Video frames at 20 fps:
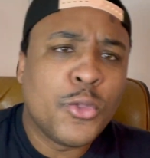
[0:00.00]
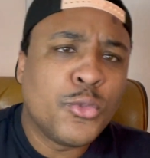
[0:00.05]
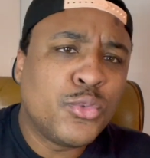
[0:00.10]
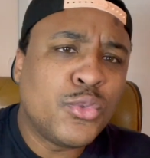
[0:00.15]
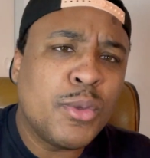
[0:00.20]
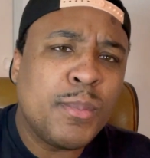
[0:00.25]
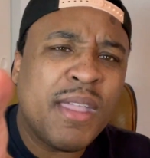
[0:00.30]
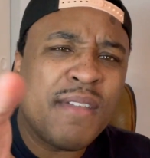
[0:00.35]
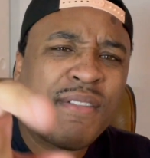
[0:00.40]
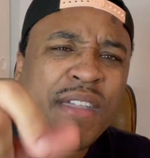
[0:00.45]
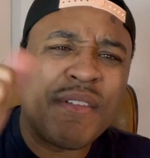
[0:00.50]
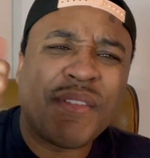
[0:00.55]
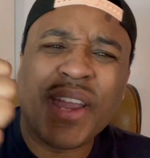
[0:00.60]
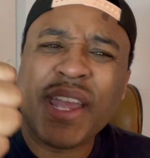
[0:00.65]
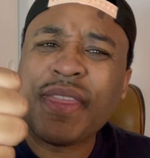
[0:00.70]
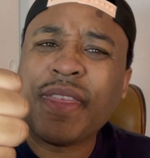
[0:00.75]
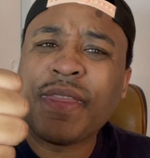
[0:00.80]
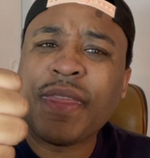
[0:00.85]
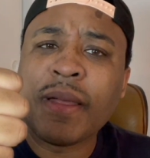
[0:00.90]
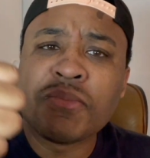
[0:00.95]
do me a favor,
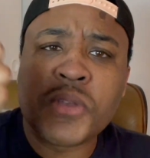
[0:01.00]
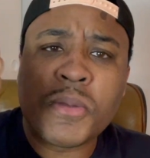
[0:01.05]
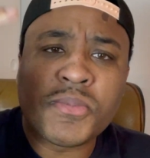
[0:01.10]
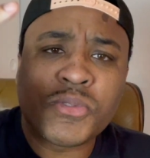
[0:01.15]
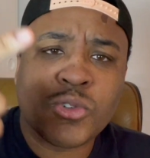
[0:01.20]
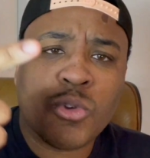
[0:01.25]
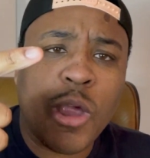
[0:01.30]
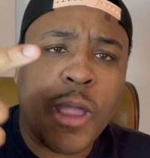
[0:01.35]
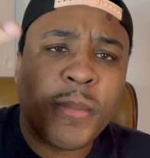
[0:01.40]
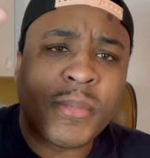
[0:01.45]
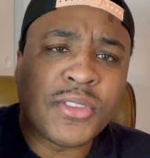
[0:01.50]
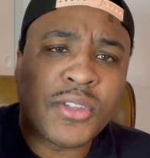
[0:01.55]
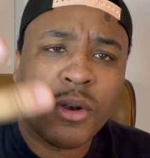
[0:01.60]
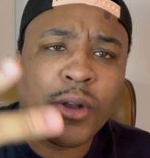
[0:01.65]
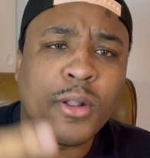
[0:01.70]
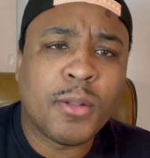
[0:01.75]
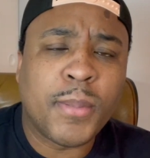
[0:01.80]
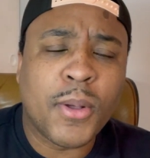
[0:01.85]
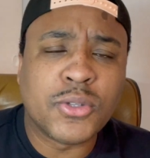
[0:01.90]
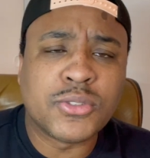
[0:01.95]
hit the thumbs up, subscribe, and turn
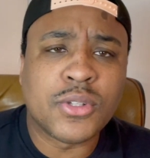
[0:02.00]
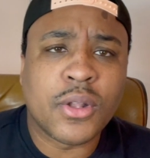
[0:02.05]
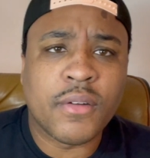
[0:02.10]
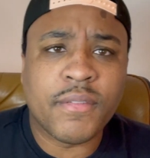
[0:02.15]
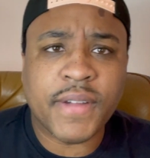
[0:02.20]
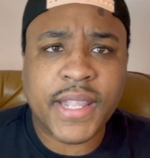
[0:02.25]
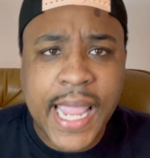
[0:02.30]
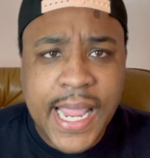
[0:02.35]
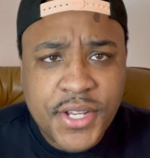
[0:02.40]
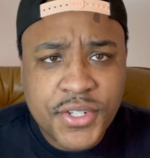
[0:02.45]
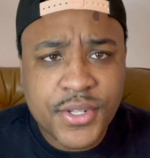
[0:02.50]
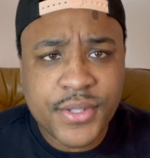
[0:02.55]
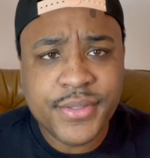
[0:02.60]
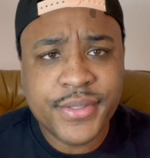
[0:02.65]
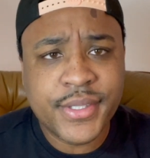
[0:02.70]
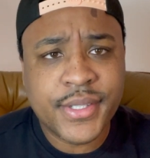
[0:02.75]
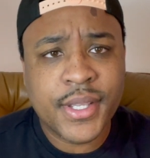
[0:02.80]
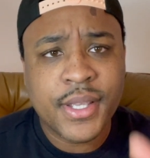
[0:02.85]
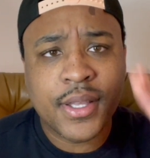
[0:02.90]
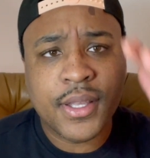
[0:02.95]
on post
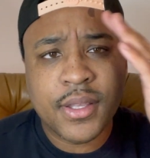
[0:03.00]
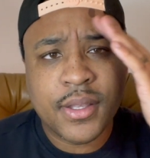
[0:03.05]
notifications.